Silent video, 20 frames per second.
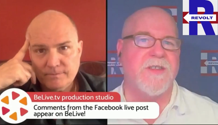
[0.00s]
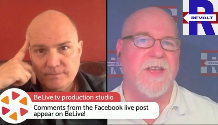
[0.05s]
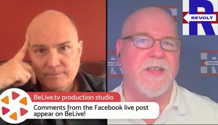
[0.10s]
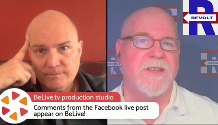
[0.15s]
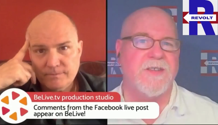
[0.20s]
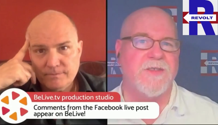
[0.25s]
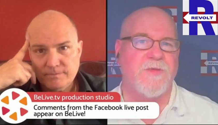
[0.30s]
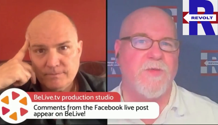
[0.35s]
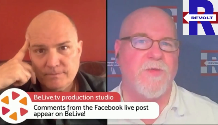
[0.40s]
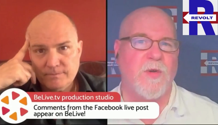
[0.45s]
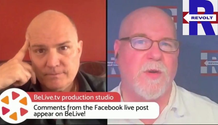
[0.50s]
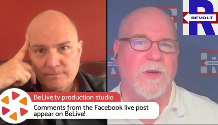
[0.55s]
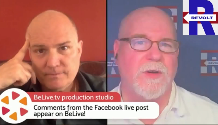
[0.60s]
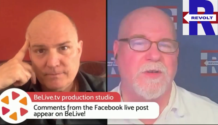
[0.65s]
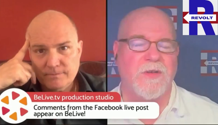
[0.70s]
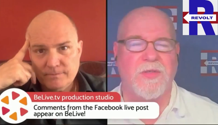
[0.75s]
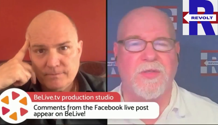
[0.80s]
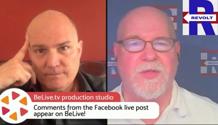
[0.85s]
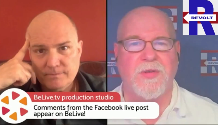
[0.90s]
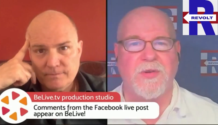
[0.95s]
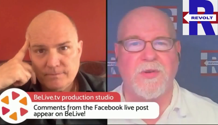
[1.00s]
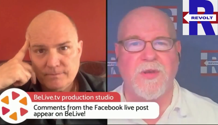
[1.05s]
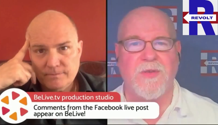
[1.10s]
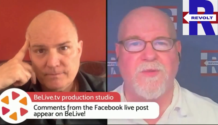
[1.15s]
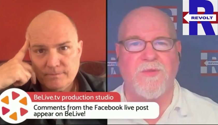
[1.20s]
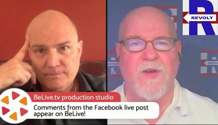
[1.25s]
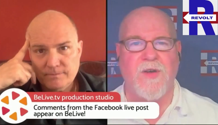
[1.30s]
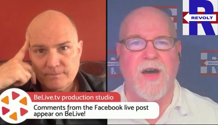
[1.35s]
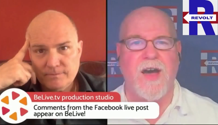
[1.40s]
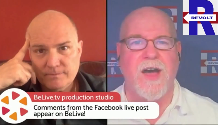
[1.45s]
Speaker 1: That's
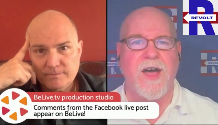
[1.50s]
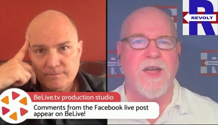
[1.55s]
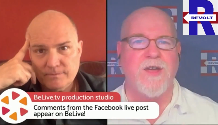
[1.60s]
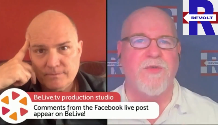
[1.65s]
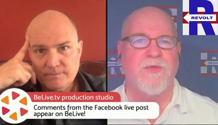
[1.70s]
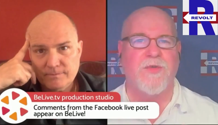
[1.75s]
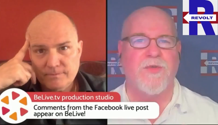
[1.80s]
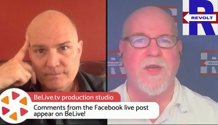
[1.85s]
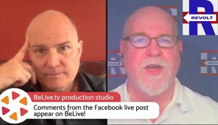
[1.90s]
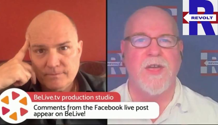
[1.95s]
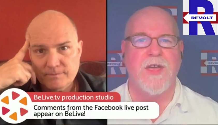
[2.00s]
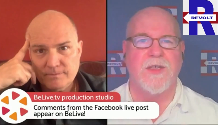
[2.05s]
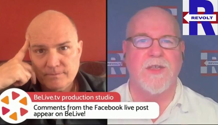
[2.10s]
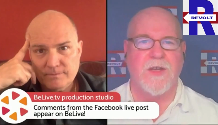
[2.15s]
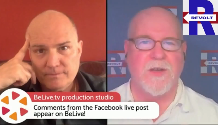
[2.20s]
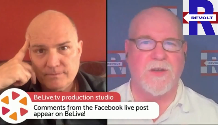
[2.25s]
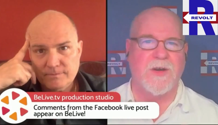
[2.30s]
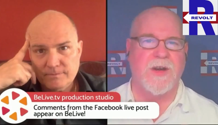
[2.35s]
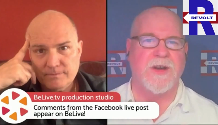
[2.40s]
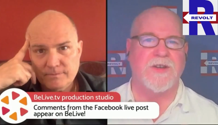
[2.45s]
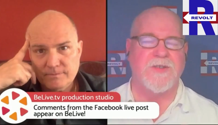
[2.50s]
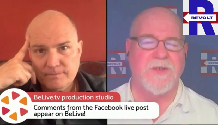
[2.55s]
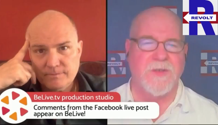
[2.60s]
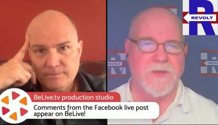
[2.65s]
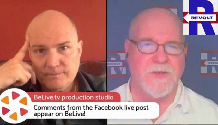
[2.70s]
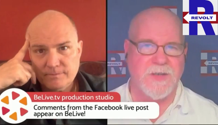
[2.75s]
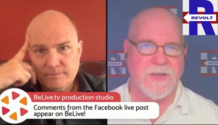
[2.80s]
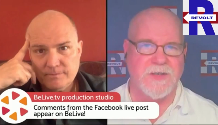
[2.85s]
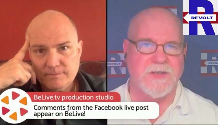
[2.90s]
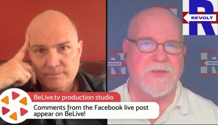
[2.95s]
435
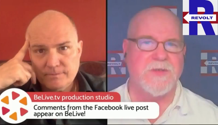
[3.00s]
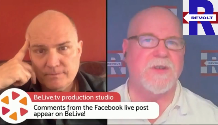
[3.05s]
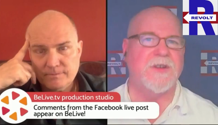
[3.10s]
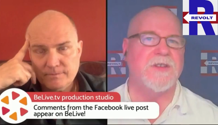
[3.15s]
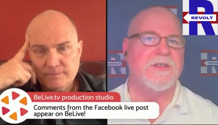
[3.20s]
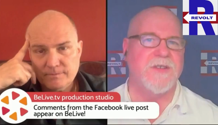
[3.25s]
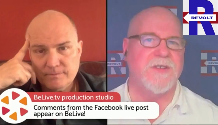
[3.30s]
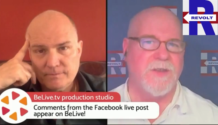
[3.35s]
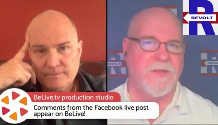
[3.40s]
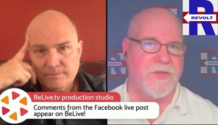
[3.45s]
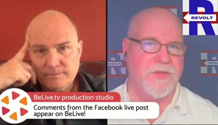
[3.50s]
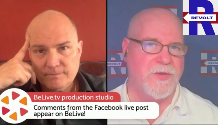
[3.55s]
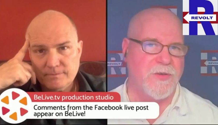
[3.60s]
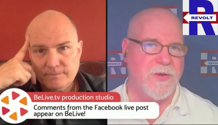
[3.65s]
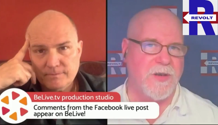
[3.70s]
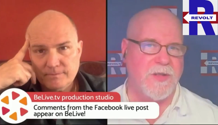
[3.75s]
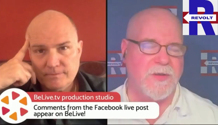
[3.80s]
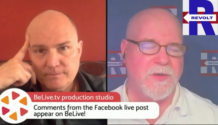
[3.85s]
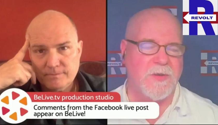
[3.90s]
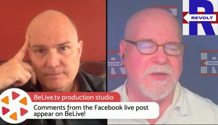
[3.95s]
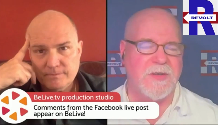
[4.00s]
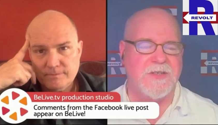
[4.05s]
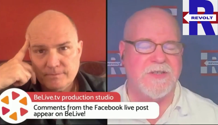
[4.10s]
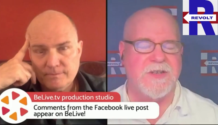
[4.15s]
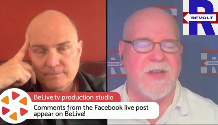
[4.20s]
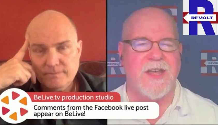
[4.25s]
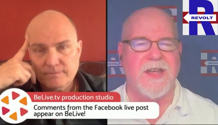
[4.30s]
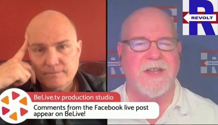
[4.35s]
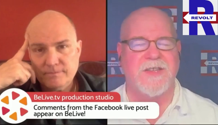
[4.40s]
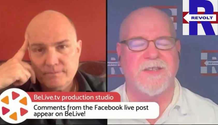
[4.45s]
congressional districts and 33
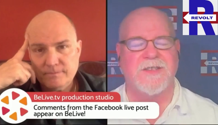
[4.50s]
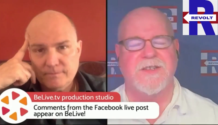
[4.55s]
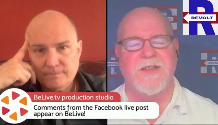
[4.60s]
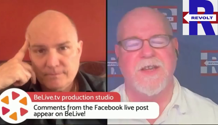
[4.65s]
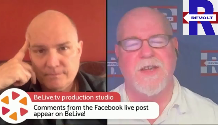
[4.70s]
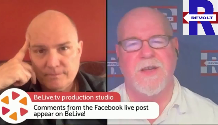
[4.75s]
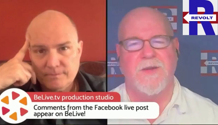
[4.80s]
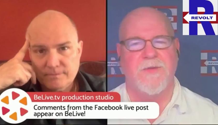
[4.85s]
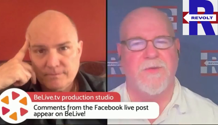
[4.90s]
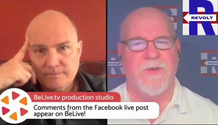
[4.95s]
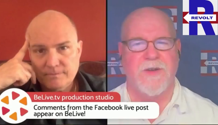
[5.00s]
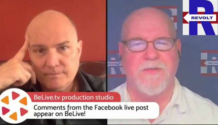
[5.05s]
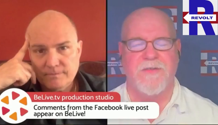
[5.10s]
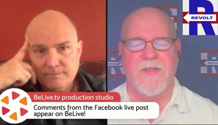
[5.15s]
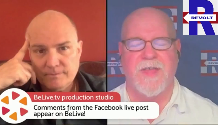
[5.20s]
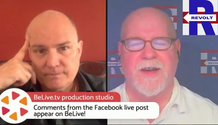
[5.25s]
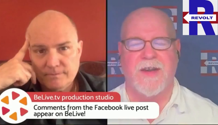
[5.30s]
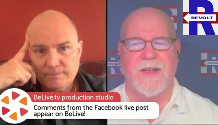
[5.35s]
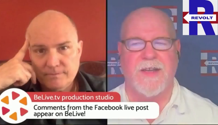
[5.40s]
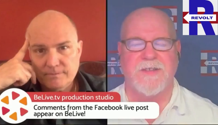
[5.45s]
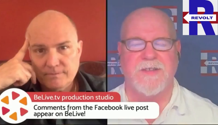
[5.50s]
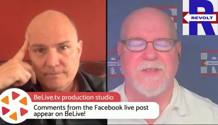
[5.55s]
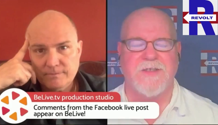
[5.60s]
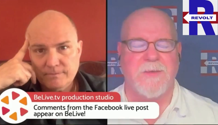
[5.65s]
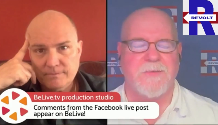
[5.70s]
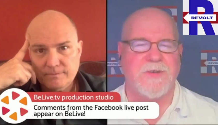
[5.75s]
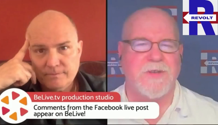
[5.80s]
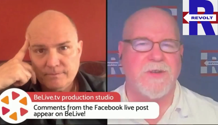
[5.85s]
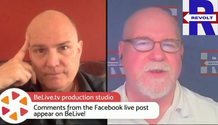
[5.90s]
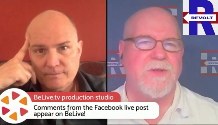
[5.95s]
states, whatever that adds
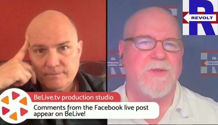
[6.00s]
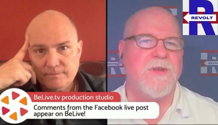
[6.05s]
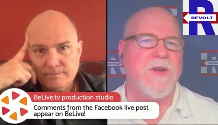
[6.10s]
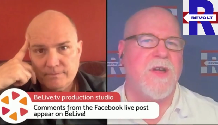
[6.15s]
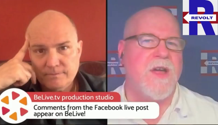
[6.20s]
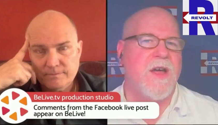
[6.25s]
up to.